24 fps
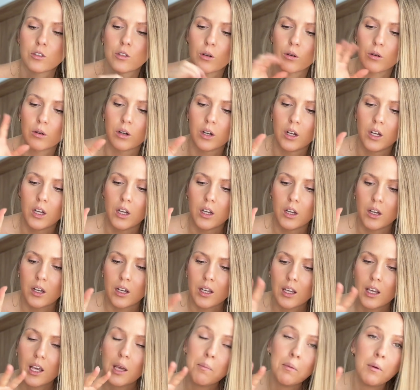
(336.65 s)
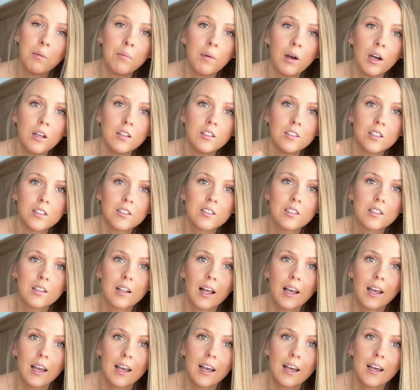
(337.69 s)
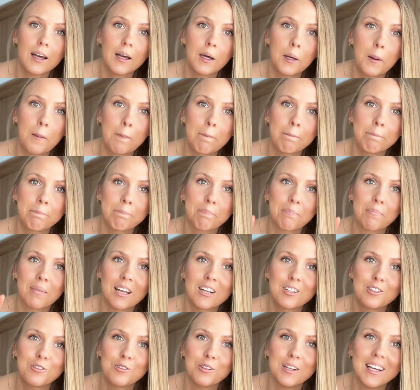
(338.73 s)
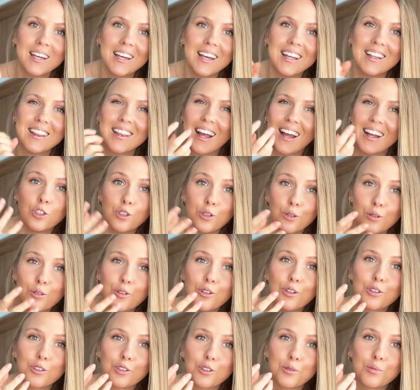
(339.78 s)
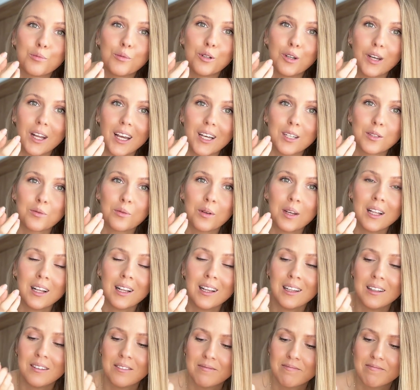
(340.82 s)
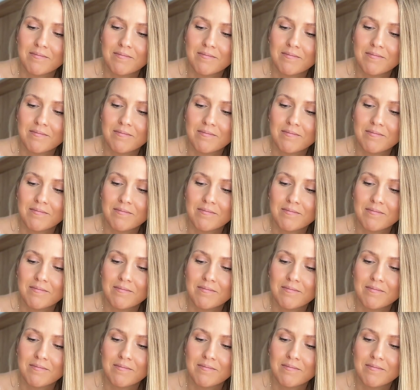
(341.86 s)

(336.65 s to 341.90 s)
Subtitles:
So keep in mind, just like drink it and chew your smoothie as well.